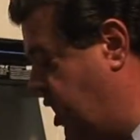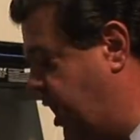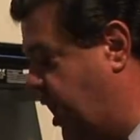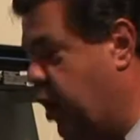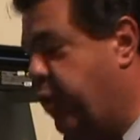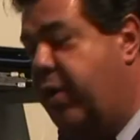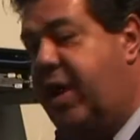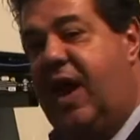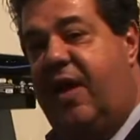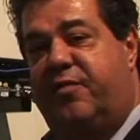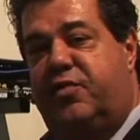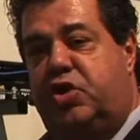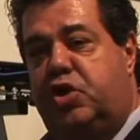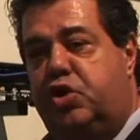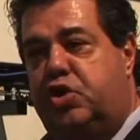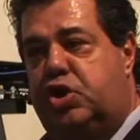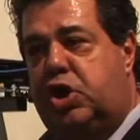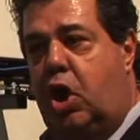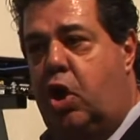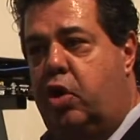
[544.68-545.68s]
Here we have
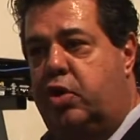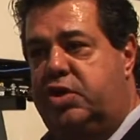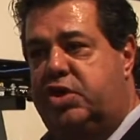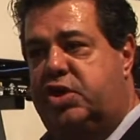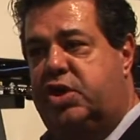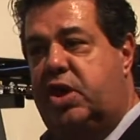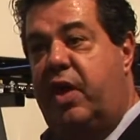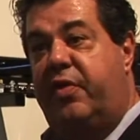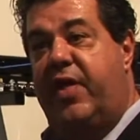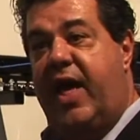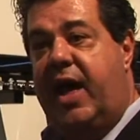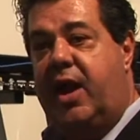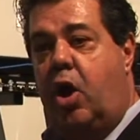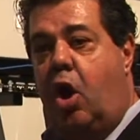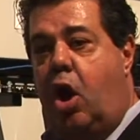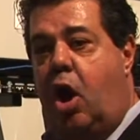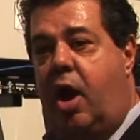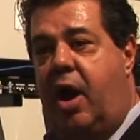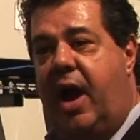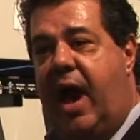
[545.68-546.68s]
2 zones that
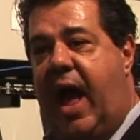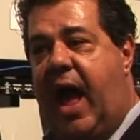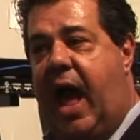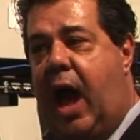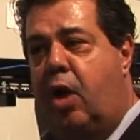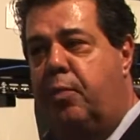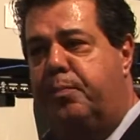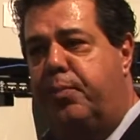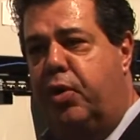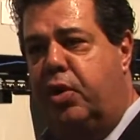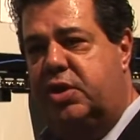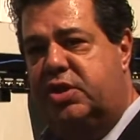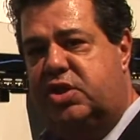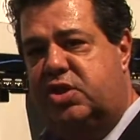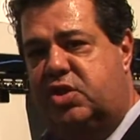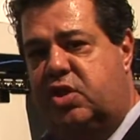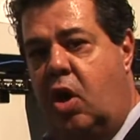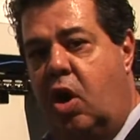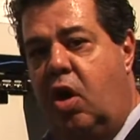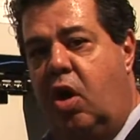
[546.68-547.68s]
are
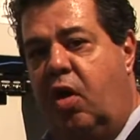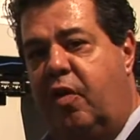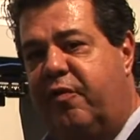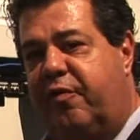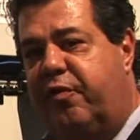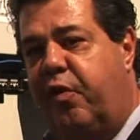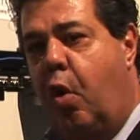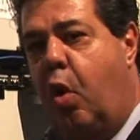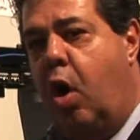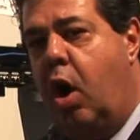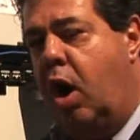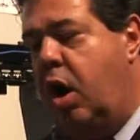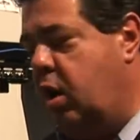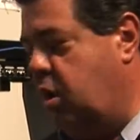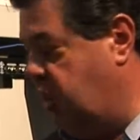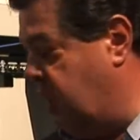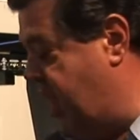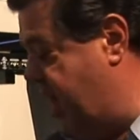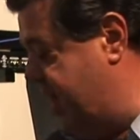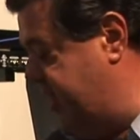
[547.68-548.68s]
outputs for
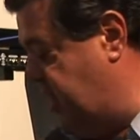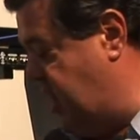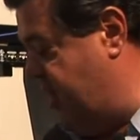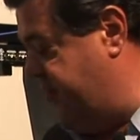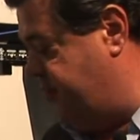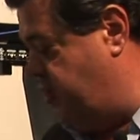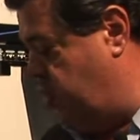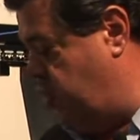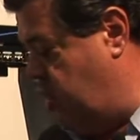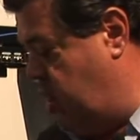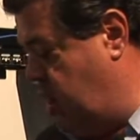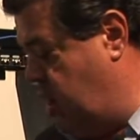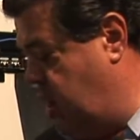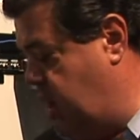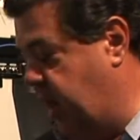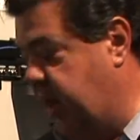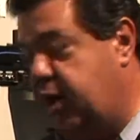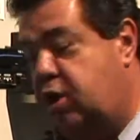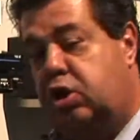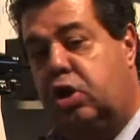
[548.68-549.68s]
line level,
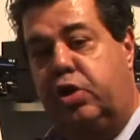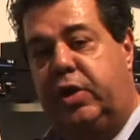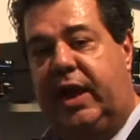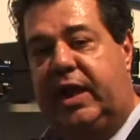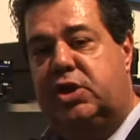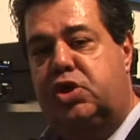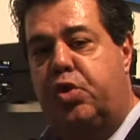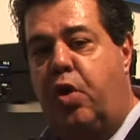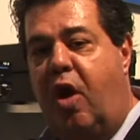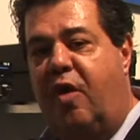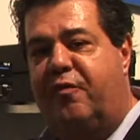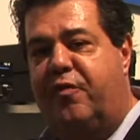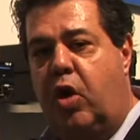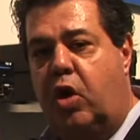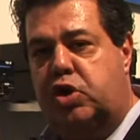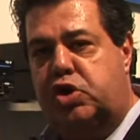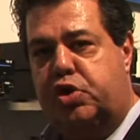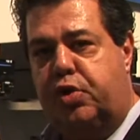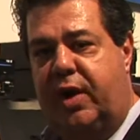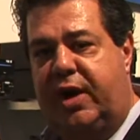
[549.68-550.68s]
including
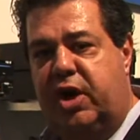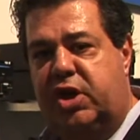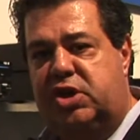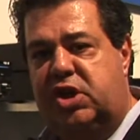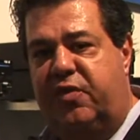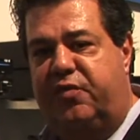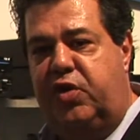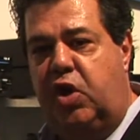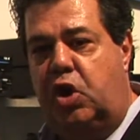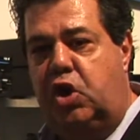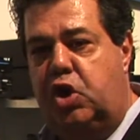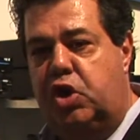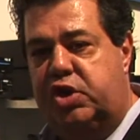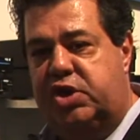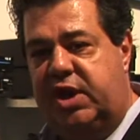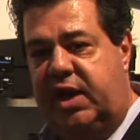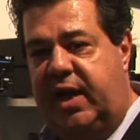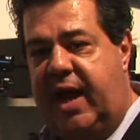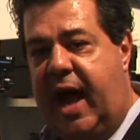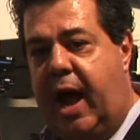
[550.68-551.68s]
12-volt triggers if you're
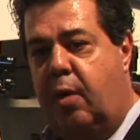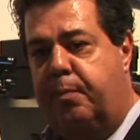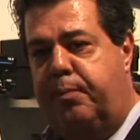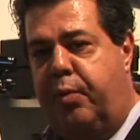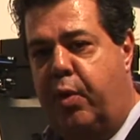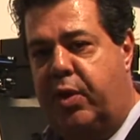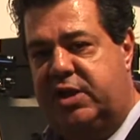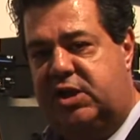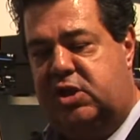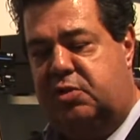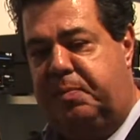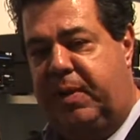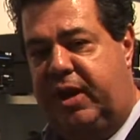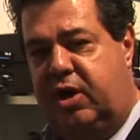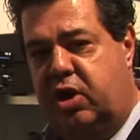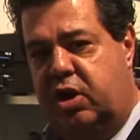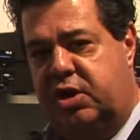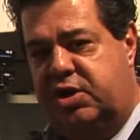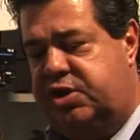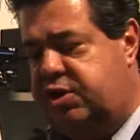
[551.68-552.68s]
using outboard
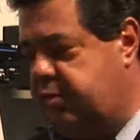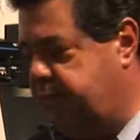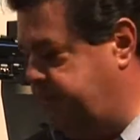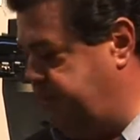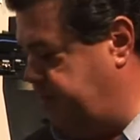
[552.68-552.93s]
speakers.